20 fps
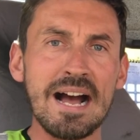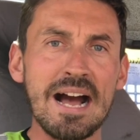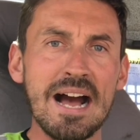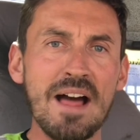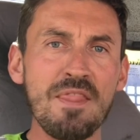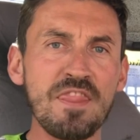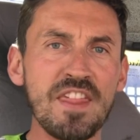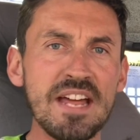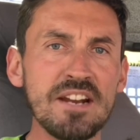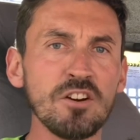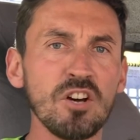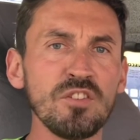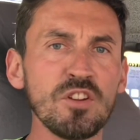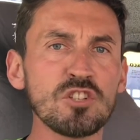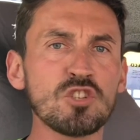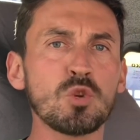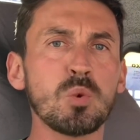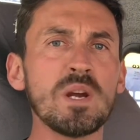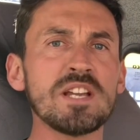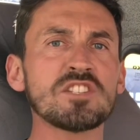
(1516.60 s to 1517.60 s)
And then on the
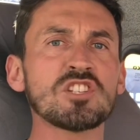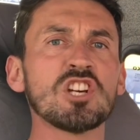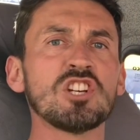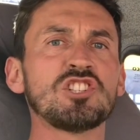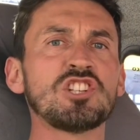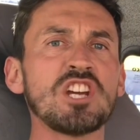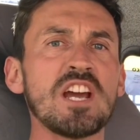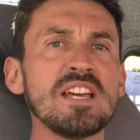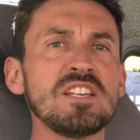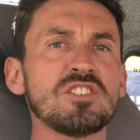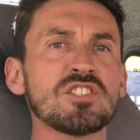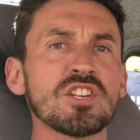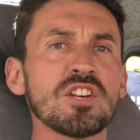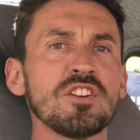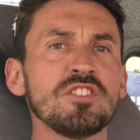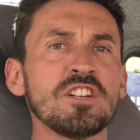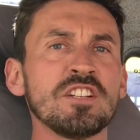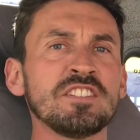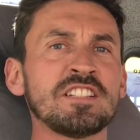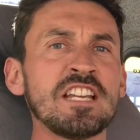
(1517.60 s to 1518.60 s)
Twitter,
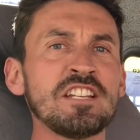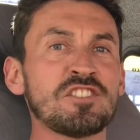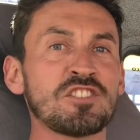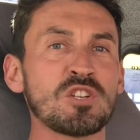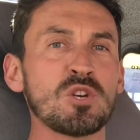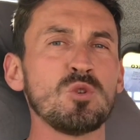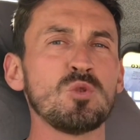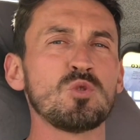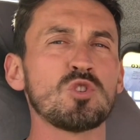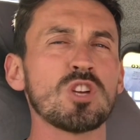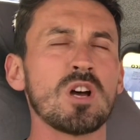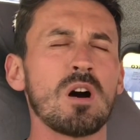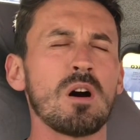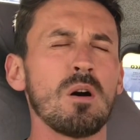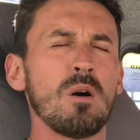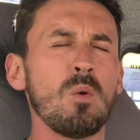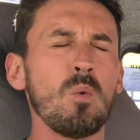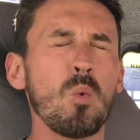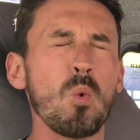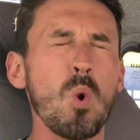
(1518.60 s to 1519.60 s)
Jason
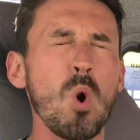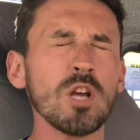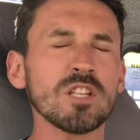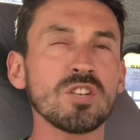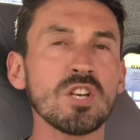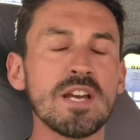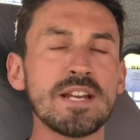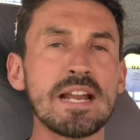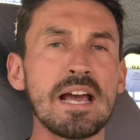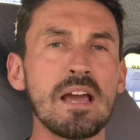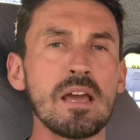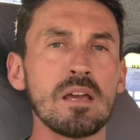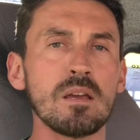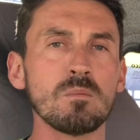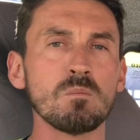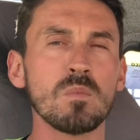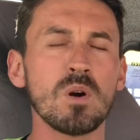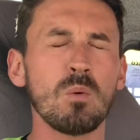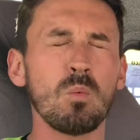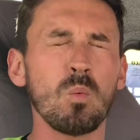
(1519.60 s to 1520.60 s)
D'Souza, what a name,
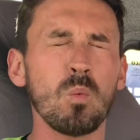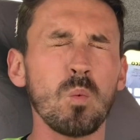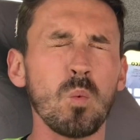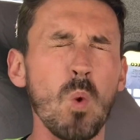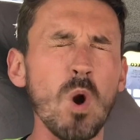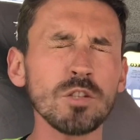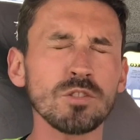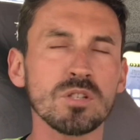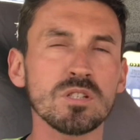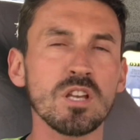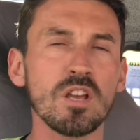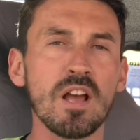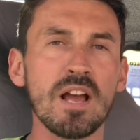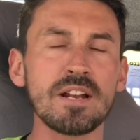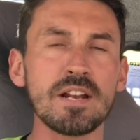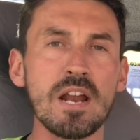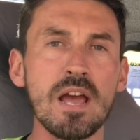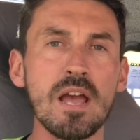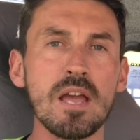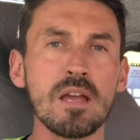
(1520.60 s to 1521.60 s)
what a
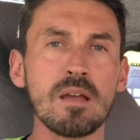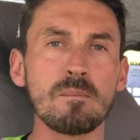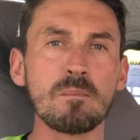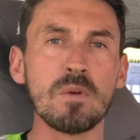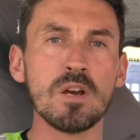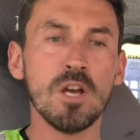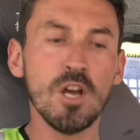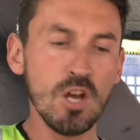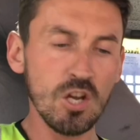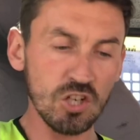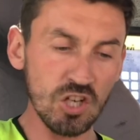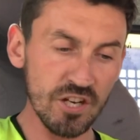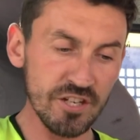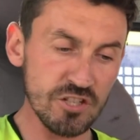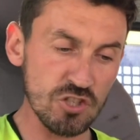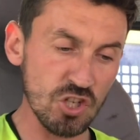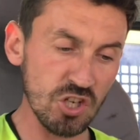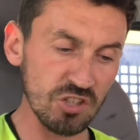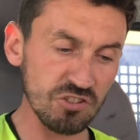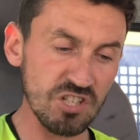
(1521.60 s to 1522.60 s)
name, got
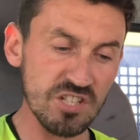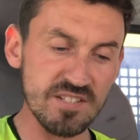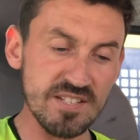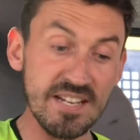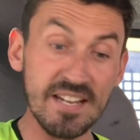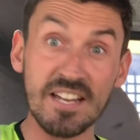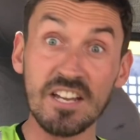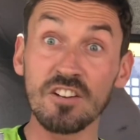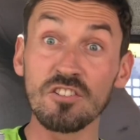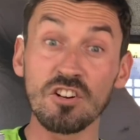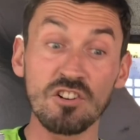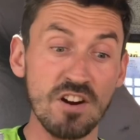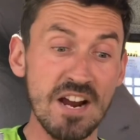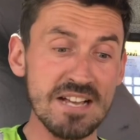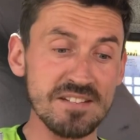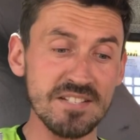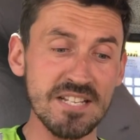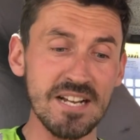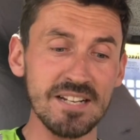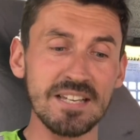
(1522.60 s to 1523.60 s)
in touch and said,
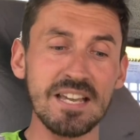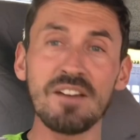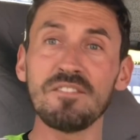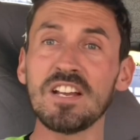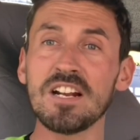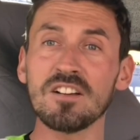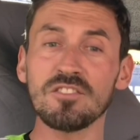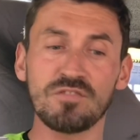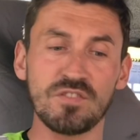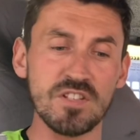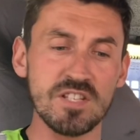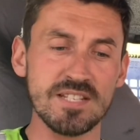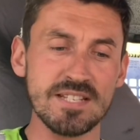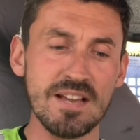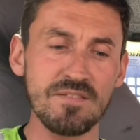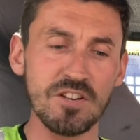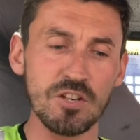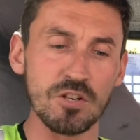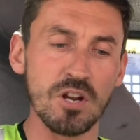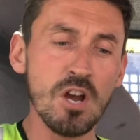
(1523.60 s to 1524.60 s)
congrats at Kevin Ashford
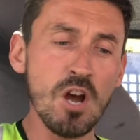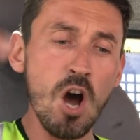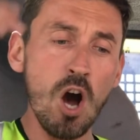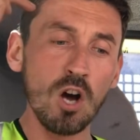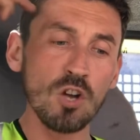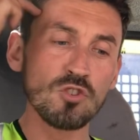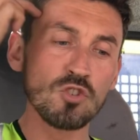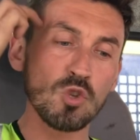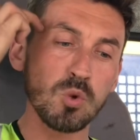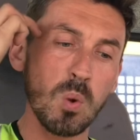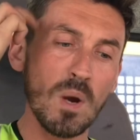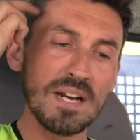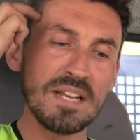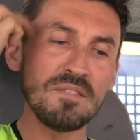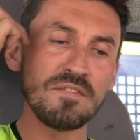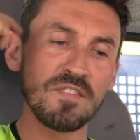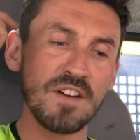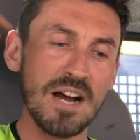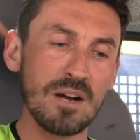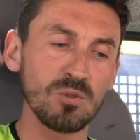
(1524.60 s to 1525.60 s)
7 on
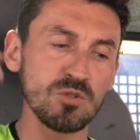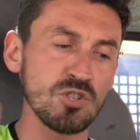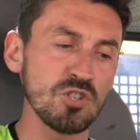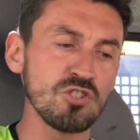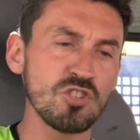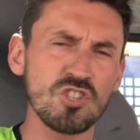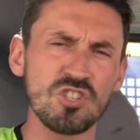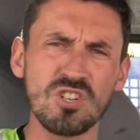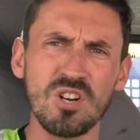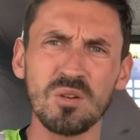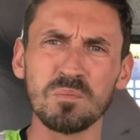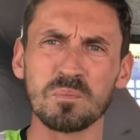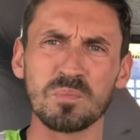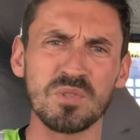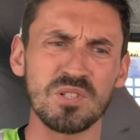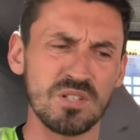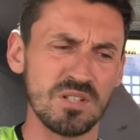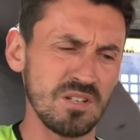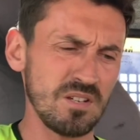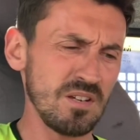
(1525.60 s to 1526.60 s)
20,000
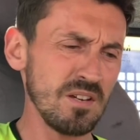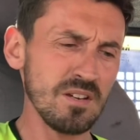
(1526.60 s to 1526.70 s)
subs.